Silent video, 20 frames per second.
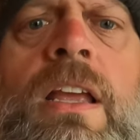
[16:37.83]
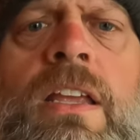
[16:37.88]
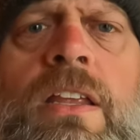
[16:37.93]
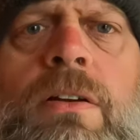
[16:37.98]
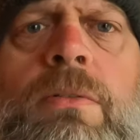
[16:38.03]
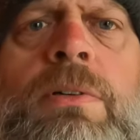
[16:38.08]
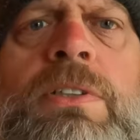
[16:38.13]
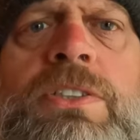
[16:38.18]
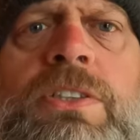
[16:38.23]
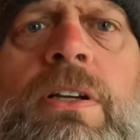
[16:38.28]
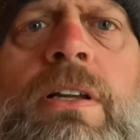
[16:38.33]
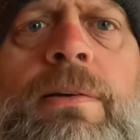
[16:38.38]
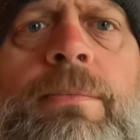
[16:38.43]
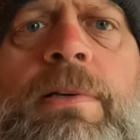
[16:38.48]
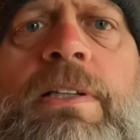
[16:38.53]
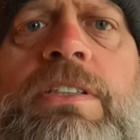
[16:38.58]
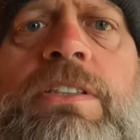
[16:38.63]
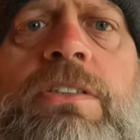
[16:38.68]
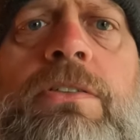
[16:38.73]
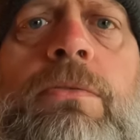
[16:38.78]
We try to
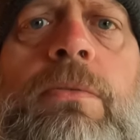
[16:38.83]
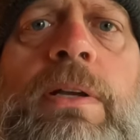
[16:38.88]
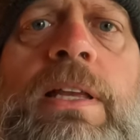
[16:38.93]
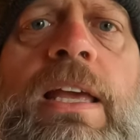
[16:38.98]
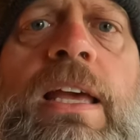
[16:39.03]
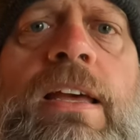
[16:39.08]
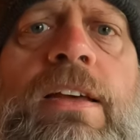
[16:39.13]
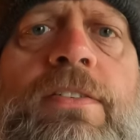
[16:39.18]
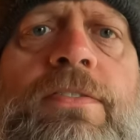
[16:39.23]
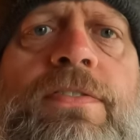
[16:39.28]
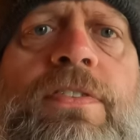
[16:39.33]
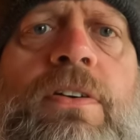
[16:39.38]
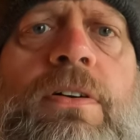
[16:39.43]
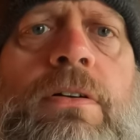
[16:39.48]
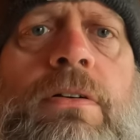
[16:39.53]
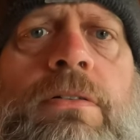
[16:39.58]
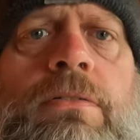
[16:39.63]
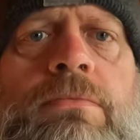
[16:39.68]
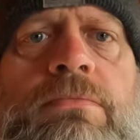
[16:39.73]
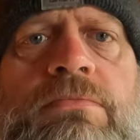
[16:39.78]
make sure we have
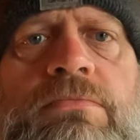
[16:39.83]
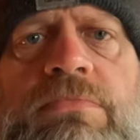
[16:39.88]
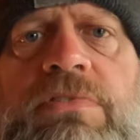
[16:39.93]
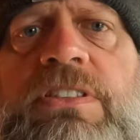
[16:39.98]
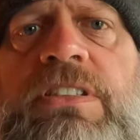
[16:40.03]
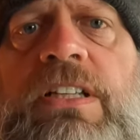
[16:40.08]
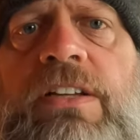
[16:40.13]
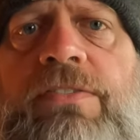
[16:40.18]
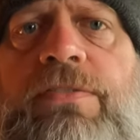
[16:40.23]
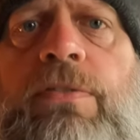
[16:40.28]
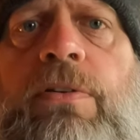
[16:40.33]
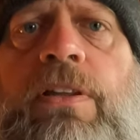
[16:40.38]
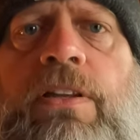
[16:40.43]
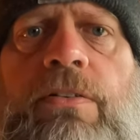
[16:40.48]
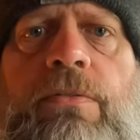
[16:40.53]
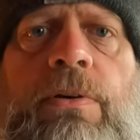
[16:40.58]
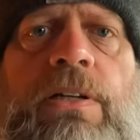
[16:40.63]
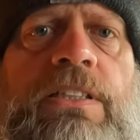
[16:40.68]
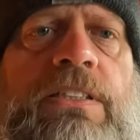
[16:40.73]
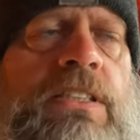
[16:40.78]
stuff
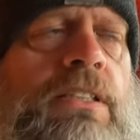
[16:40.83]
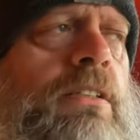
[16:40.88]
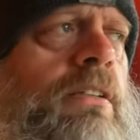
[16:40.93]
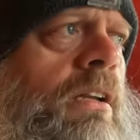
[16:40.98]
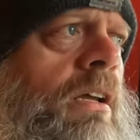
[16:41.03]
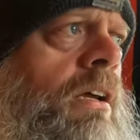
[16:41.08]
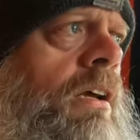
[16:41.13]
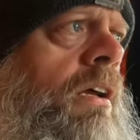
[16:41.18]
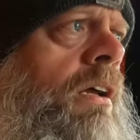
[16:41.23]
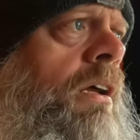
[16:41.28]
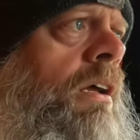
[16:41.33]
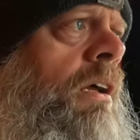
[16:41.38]
within reason.